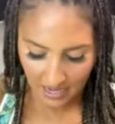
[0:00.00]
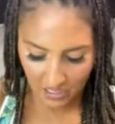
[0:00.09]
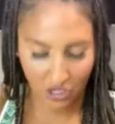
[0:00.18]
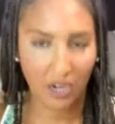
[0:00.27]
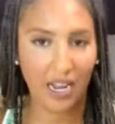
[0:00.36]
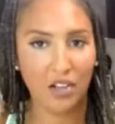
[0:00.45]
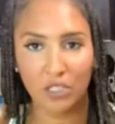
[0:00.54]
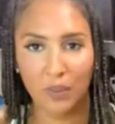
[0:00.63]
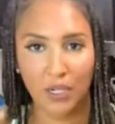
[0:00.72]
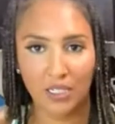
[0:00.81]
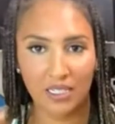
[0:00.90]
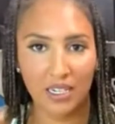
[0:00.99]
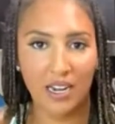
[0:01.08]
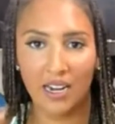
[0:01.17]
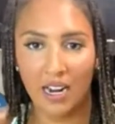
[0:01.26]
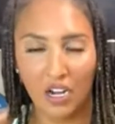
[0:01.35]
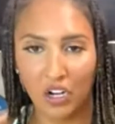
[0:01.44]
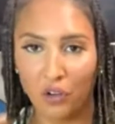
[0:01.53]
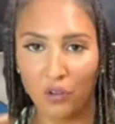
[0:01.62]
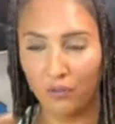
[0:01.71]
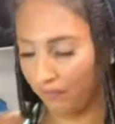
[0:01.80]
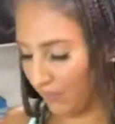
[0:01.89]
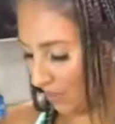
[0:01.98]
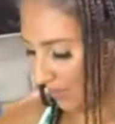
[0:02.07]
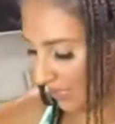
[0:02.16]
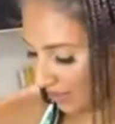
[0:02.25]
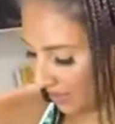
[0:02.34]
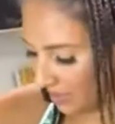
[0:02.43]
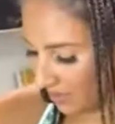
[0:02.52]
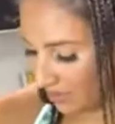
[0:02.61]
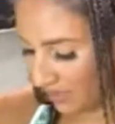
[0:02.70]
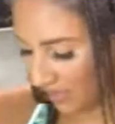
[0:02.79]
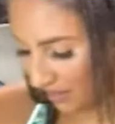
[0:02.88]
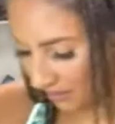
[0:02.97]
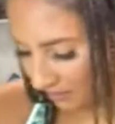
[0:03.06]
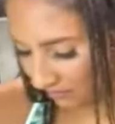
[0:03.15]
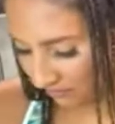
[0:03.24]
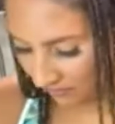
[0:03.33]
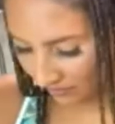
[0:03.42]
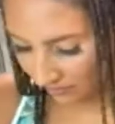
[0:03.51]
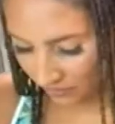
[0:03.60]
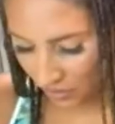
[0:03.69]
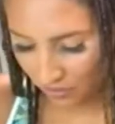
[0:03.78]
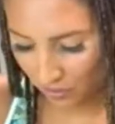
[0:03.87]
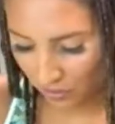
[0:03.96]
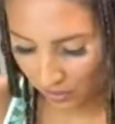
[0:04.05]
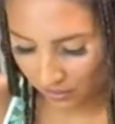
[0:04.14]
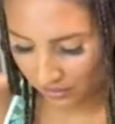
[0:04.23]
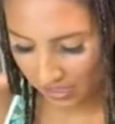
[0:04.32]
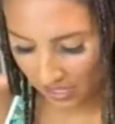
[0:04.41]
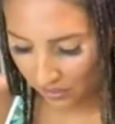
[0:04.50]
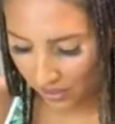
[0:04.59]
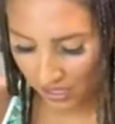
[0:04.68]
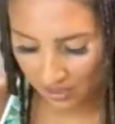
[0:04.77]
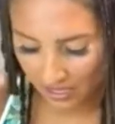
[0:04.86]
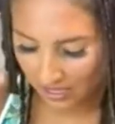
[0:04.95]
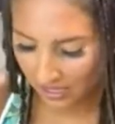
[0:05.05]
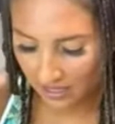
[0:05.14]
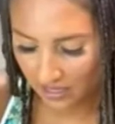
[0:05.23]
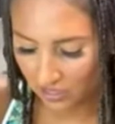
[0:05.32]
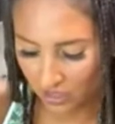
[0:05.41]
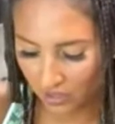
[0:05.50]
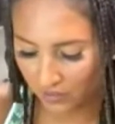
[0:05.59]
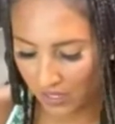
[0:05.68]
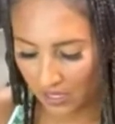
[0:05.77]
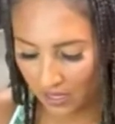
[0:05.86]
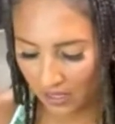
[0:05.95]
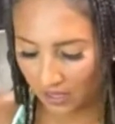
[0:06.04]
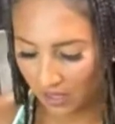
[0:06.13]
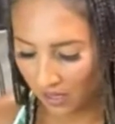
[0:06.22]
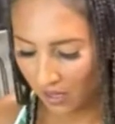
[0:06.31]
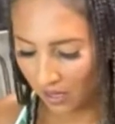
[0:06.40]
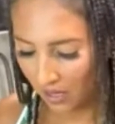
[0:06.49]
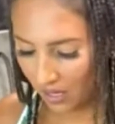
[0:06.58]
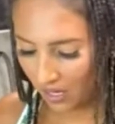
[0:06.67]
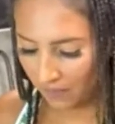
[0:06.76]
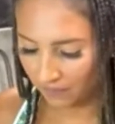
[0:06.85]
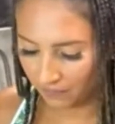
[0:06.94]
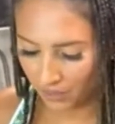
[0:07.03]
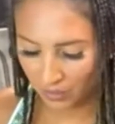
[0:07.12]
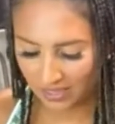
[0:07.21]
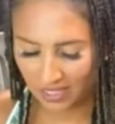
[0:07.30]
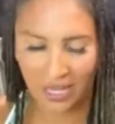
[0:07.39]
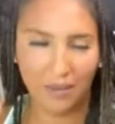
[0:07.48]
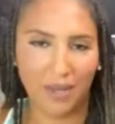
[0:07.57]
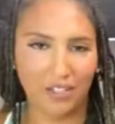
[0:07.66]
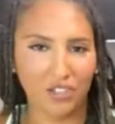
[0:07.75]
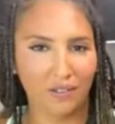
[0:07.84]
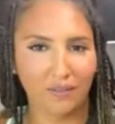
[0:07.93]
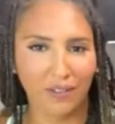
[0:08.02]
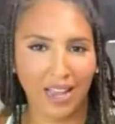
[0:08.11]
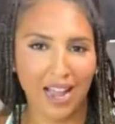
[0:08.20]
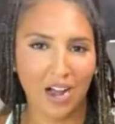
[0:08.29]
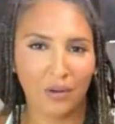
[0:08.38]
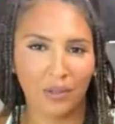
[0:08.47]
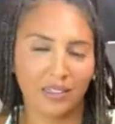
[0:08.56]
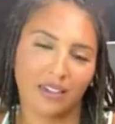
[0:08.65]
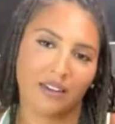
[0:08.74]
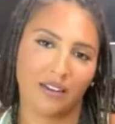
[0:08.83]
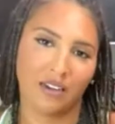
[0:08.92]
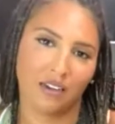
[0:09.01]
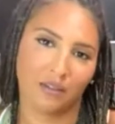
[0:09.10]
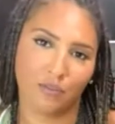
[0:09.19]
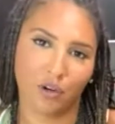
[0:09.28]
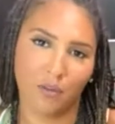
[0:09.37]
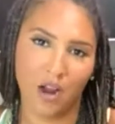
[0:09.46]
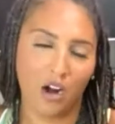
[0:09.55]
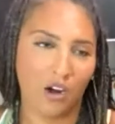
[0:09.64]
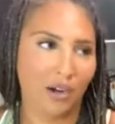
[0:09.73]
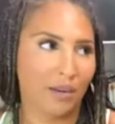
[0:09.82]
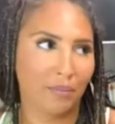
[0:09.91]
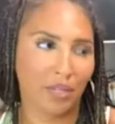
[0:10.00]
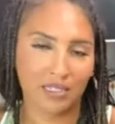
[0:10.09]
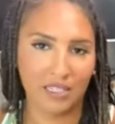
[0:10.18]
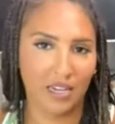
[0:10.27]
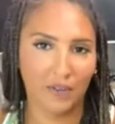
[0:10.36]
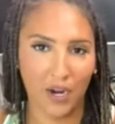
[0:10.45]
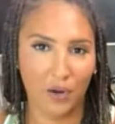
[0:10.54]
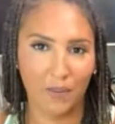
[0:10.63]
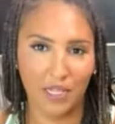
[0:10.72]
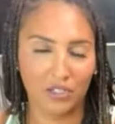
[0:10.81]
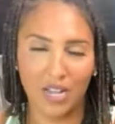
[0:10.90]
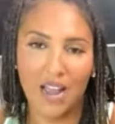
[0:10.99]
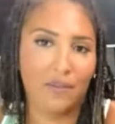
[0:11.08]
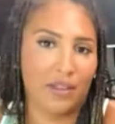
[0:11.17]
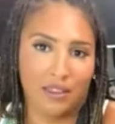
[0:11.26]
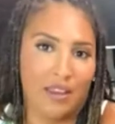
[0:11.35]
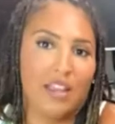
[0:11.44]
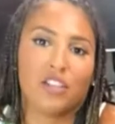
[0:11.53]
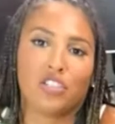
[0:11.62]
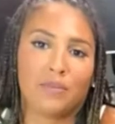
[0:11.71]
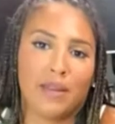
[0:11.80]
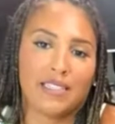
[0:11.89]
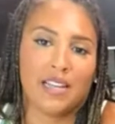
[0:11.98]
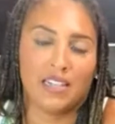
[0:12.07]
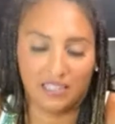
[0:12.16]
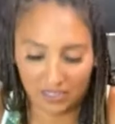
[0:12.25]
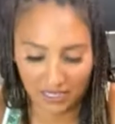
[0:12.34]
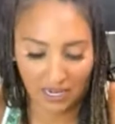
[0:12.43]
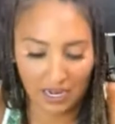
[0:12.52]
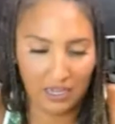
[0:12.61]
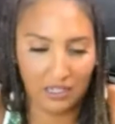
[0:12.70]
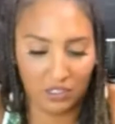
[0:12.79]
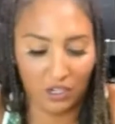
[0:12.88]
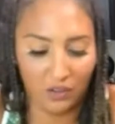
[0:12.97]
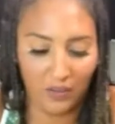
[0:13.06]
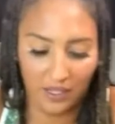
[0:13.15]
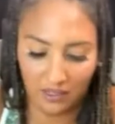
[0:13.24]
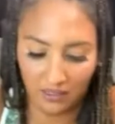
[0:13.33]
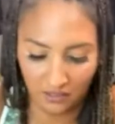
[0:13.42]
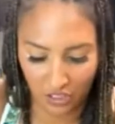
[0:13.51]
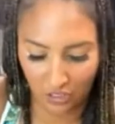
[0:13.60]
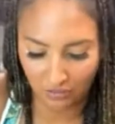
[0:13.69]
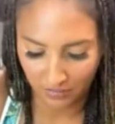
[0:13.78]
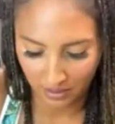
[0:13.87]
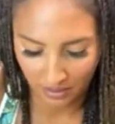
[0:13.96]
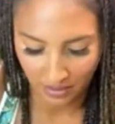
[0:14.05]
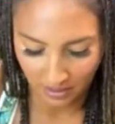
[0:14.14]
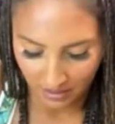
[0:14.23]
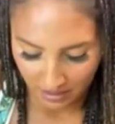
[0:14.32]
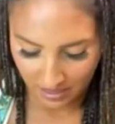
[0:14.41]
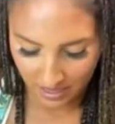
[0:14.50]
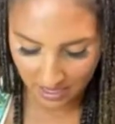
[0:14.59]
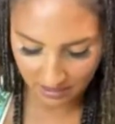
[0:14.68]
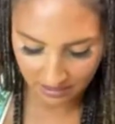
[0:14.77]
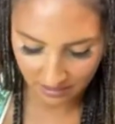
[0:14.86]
I saw Cowspiracy, and I was like, this is it. No more dairy. Like, I need to go vegan. There was an image of the cow, and it broke my heart. And plus the environmental, everything. It just made sense. I was like, I need to go vegan. So, yeah.